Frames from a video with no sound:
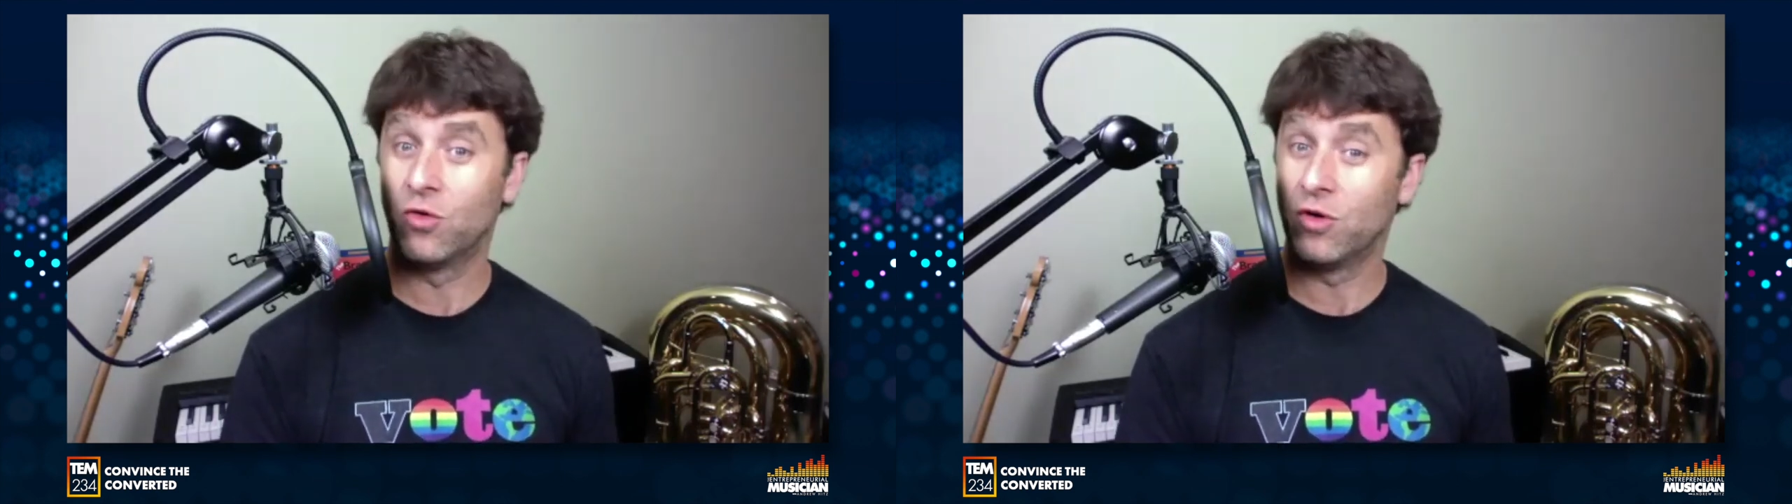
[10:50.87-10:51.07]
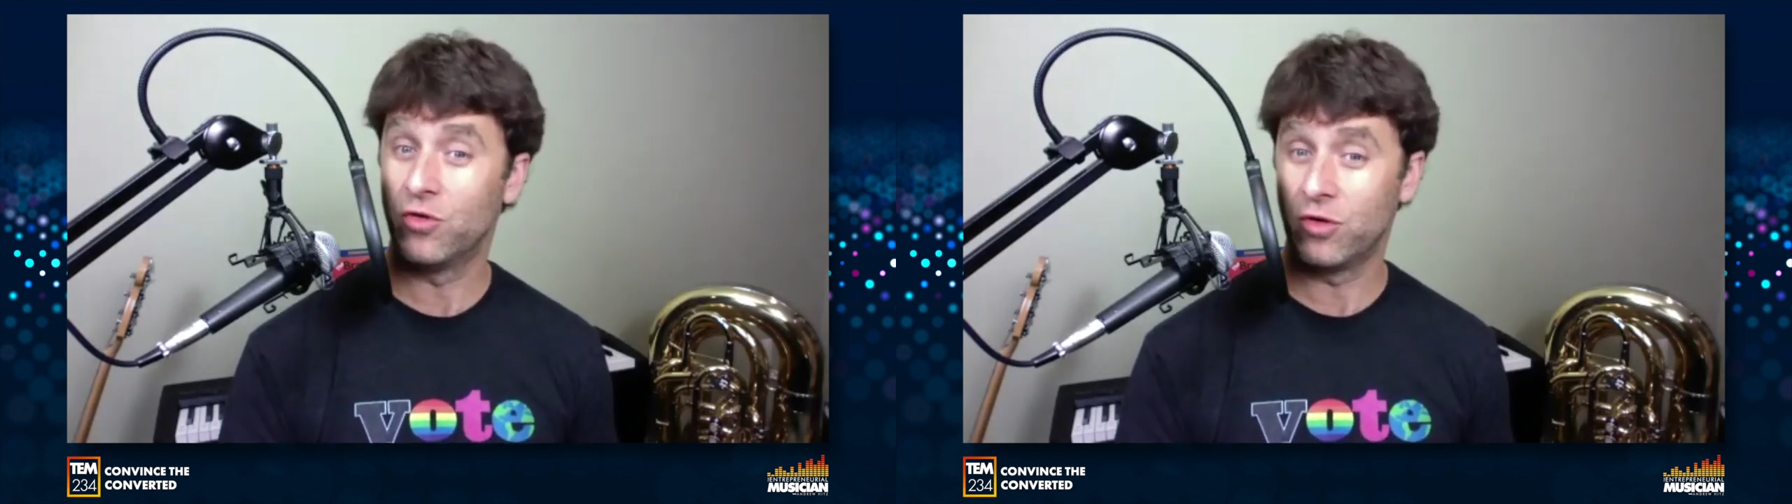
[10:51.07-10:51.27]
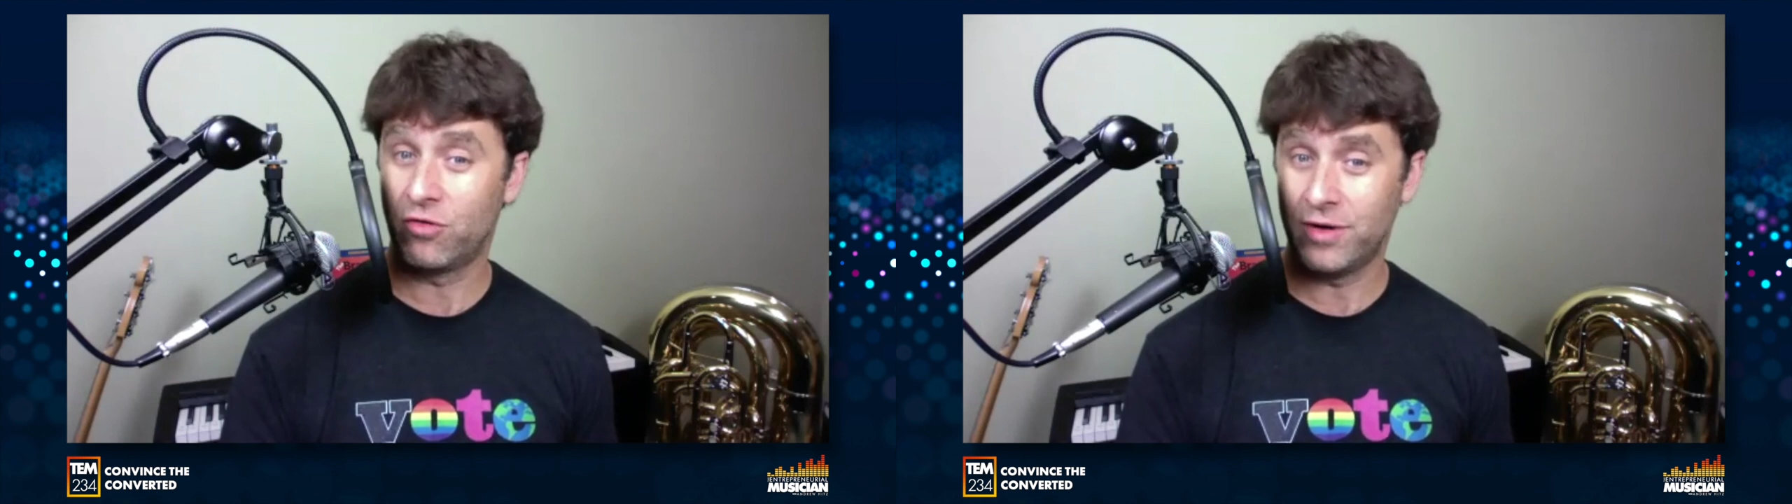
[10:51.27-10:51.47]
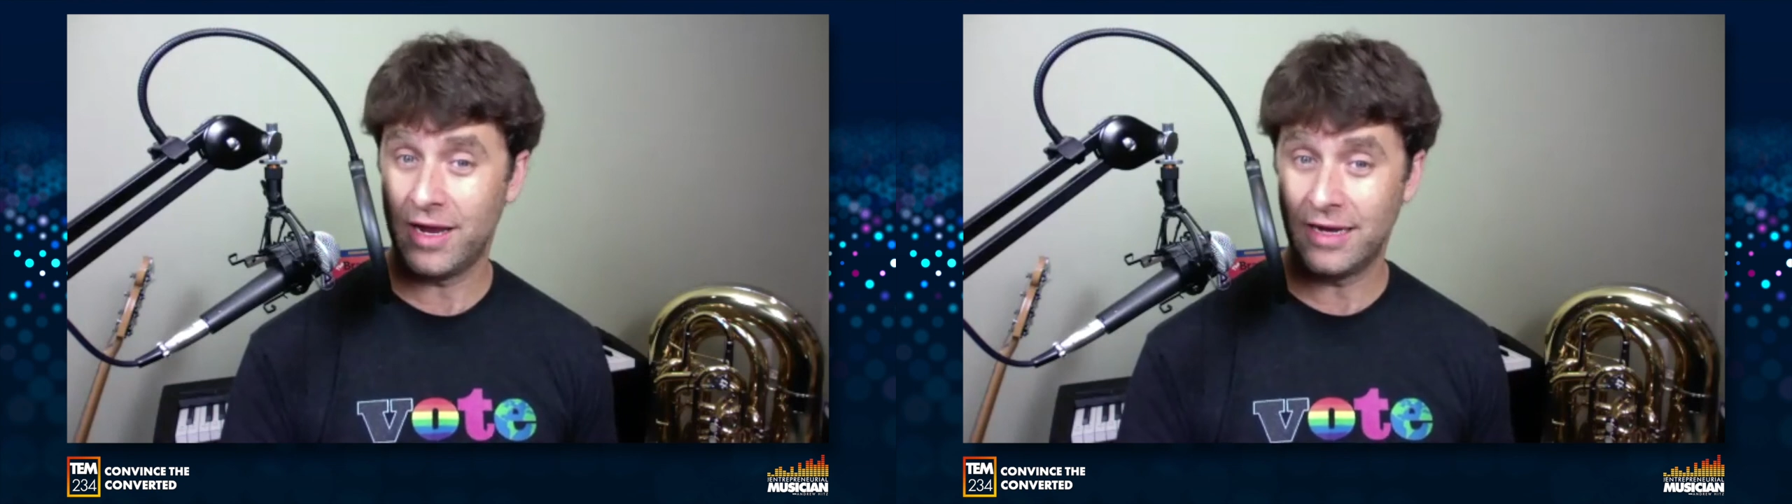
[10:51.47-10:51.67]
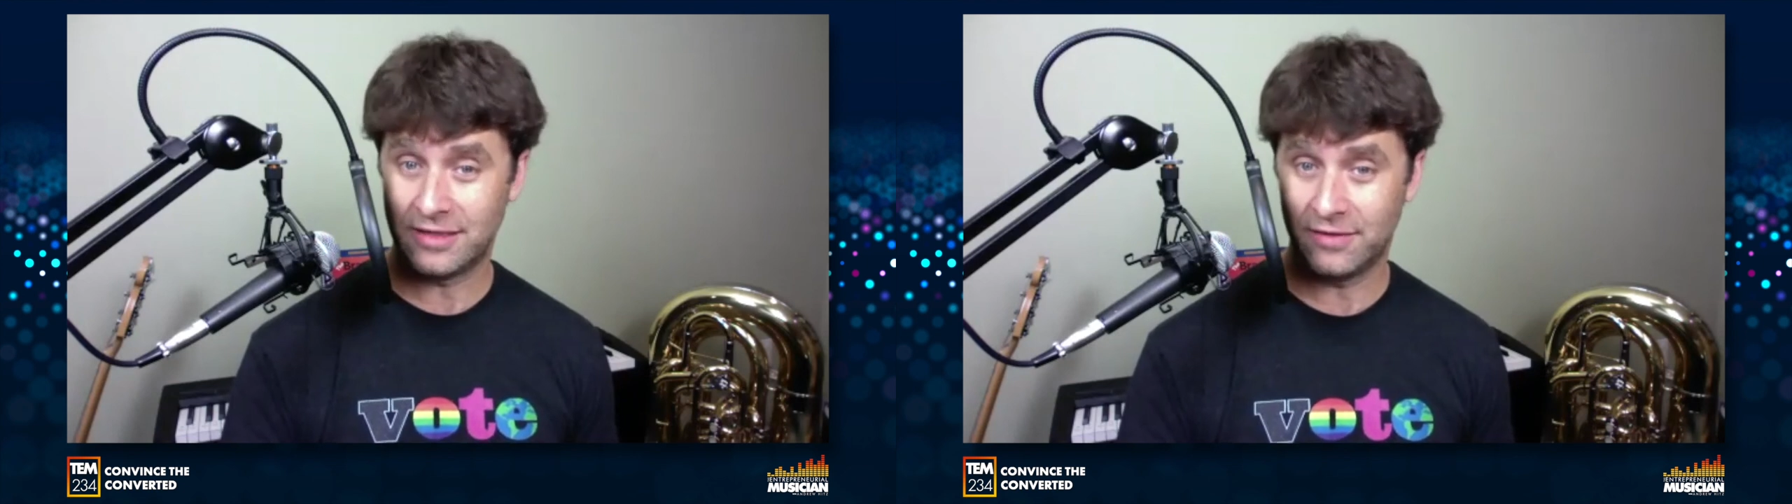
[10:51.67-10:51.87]
or your
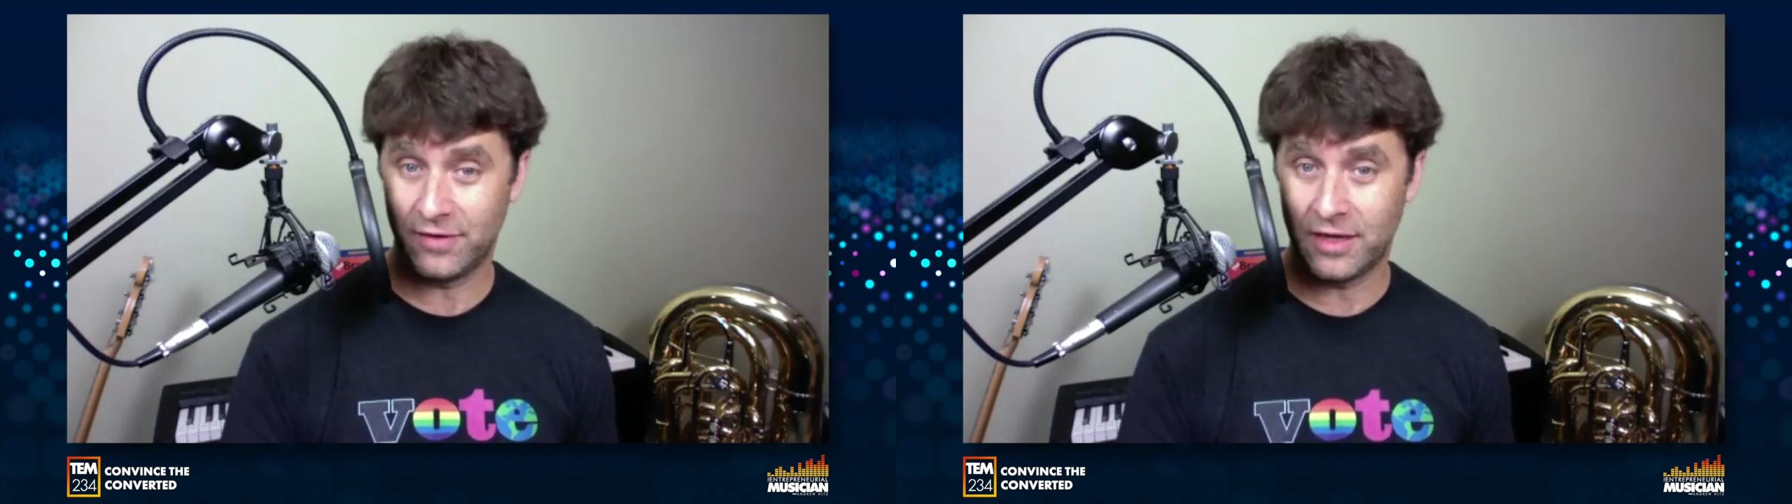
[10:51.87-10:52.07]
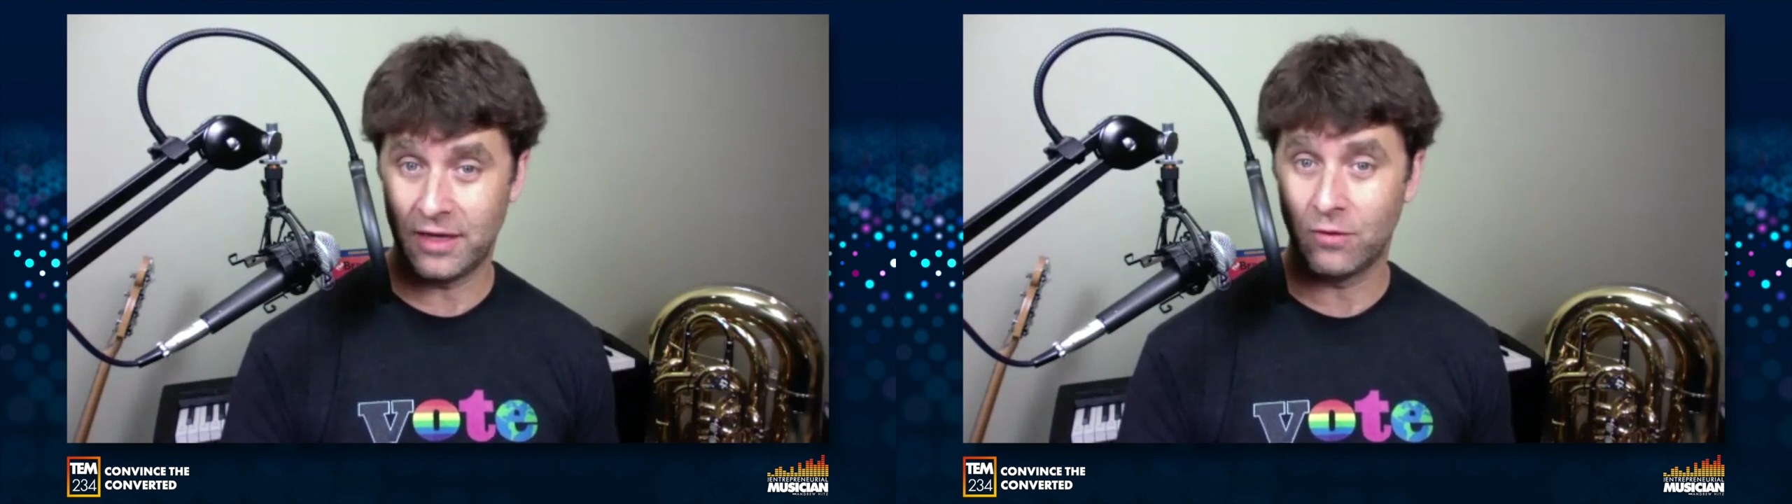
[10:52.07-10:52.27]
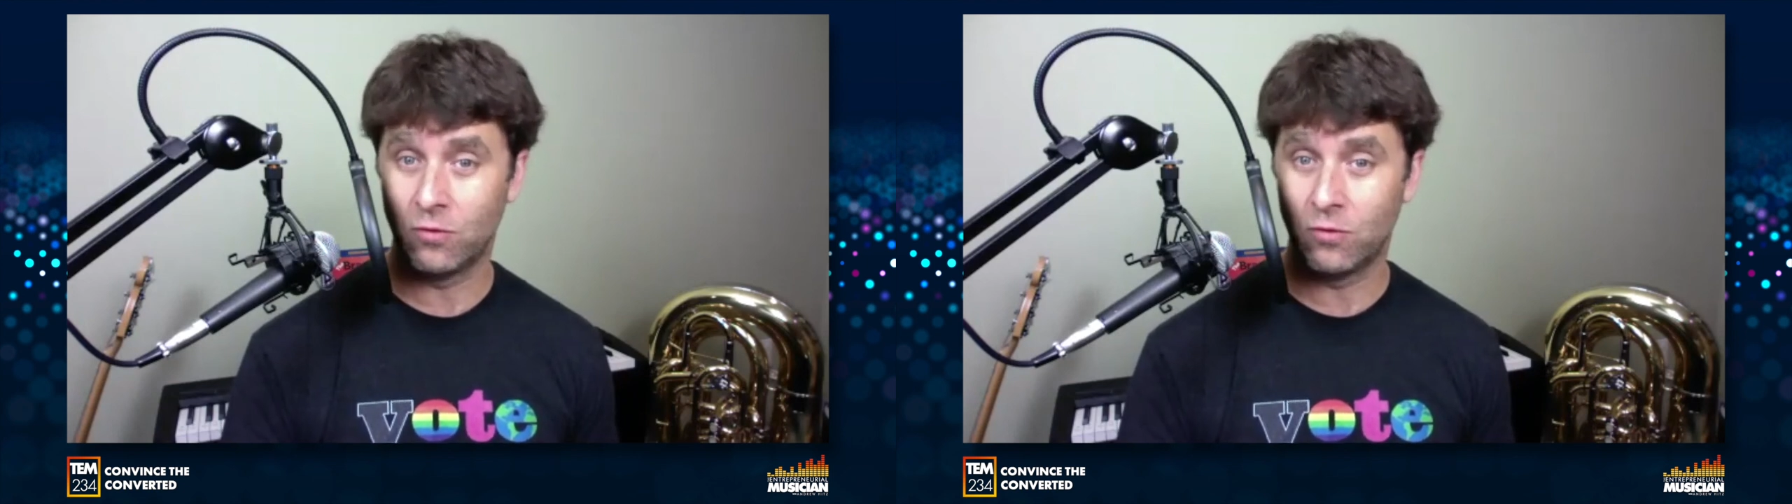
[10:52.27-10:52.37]
creativity